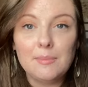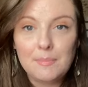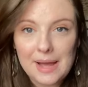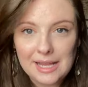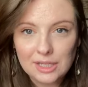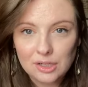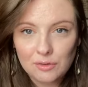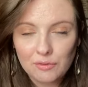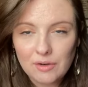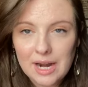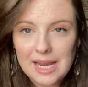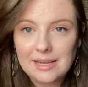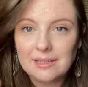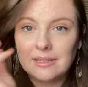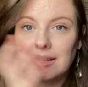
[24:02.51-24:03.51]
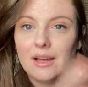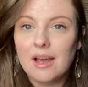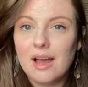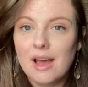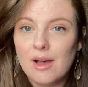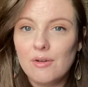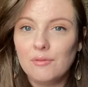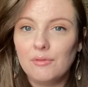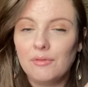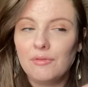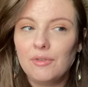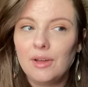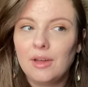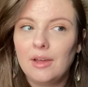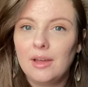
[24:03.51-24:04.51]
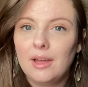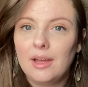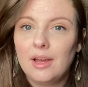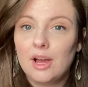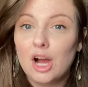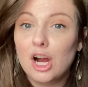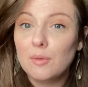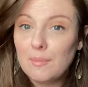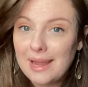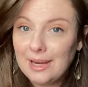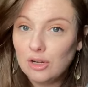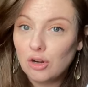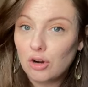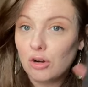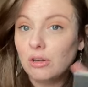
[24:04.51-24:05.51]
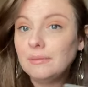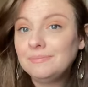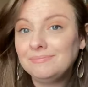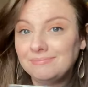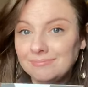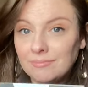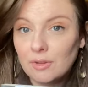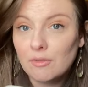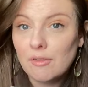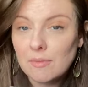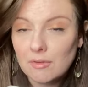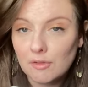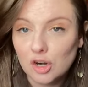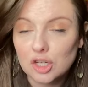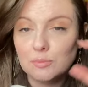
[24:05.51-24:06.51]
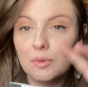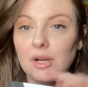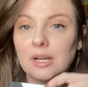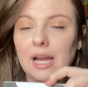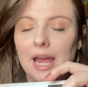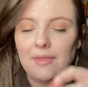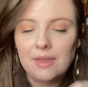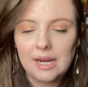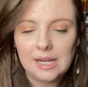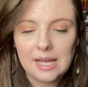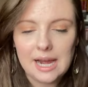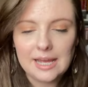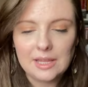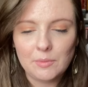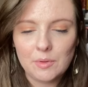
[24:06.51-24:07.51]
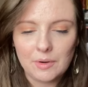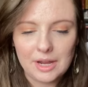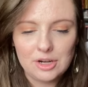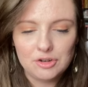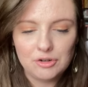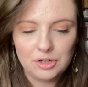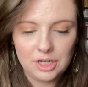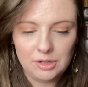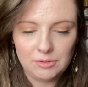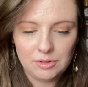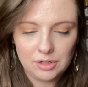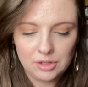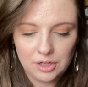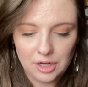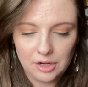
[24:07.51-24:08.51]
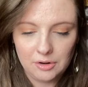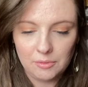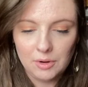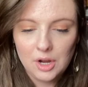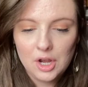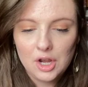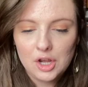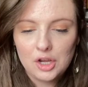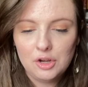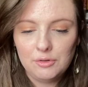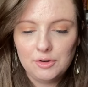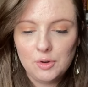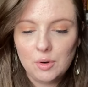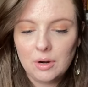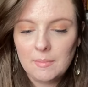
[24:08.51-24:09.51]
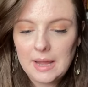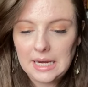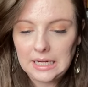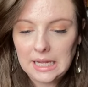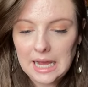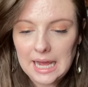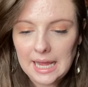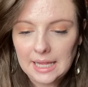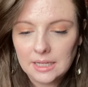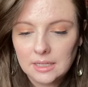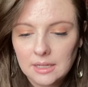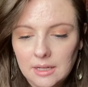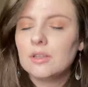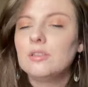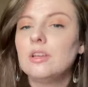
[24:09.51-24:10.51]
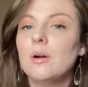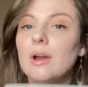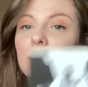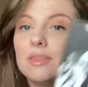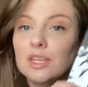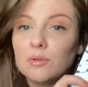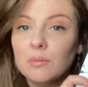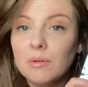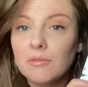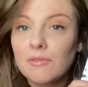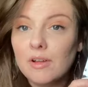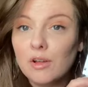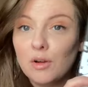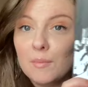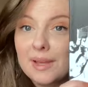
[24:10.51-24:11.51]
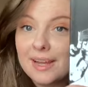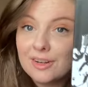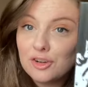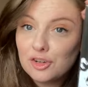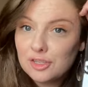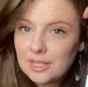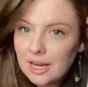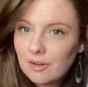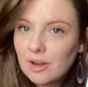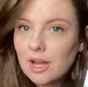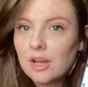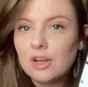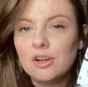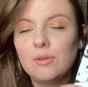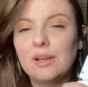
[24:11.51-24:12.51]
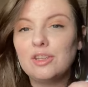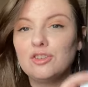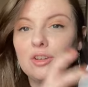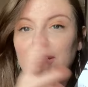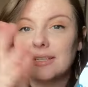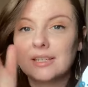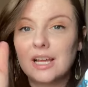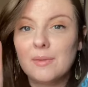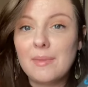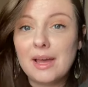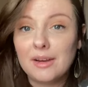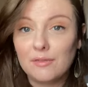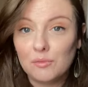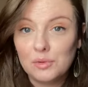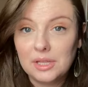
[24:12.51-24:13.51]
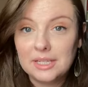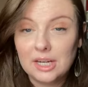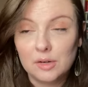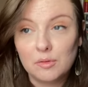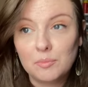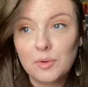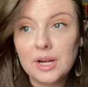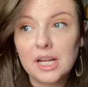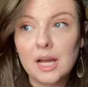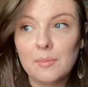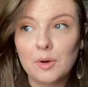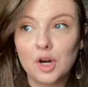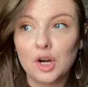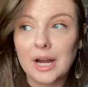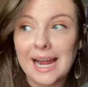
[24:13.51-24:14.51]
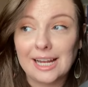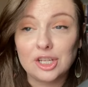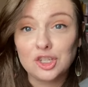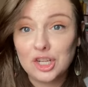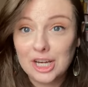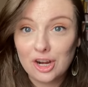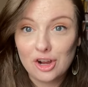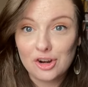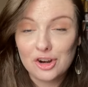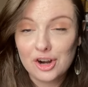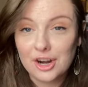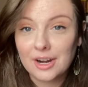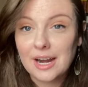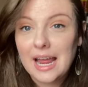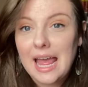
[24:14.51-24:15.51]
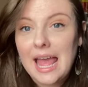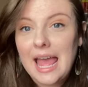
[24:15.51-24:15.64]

best friend of our main girl from the first book, and then a guy that we were introduced to who knew our main guy. So in this one, we follow our main character, Sarah, who has just come out of a really terrible breakup. Her ex cheated on her,